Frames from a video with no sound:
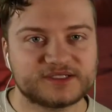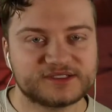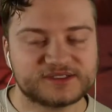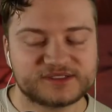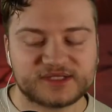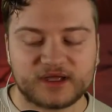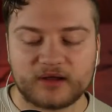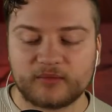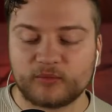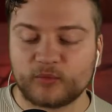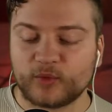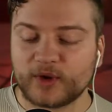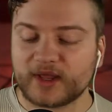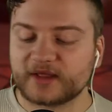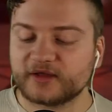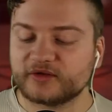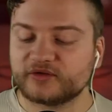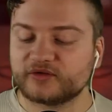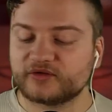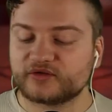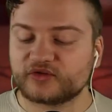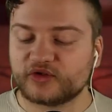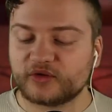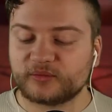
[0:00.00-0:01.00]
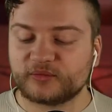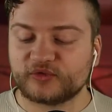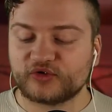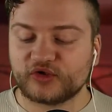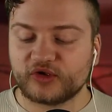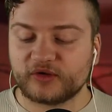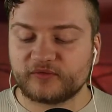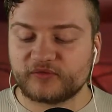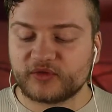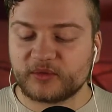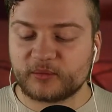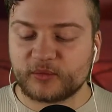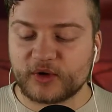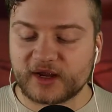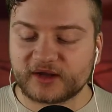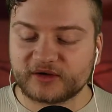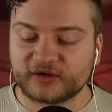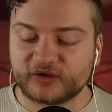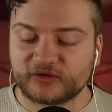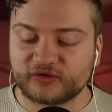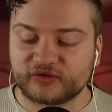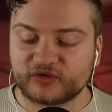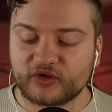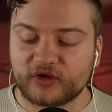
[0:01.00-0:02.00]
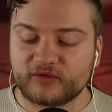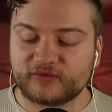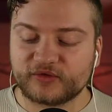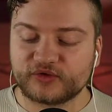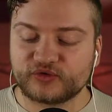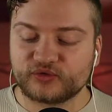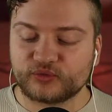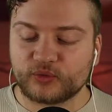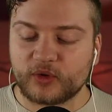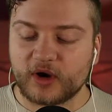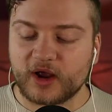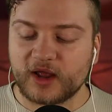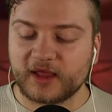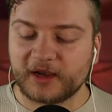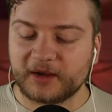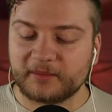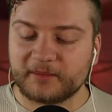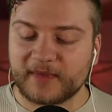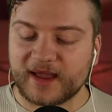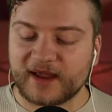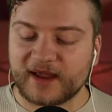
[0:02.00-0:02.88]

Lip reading: Some Wiccans observe the practice of a trial